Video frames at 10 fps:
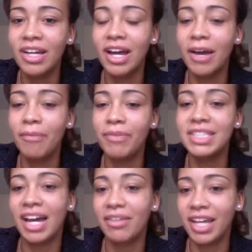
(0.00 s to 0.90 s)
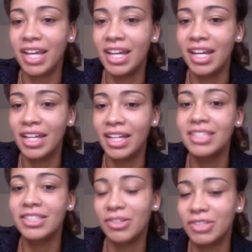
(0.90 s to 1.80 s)
is advocating, he's
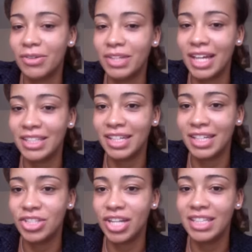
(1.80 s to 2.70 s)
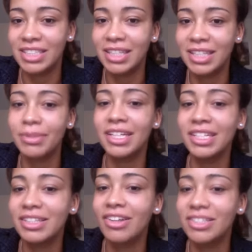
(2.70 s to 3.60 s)
associated with the SSGAC, but
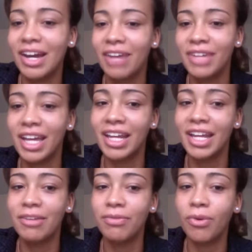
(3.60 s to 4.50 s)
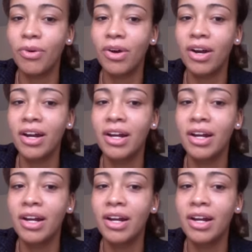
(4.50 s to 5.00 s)
he's also advocating for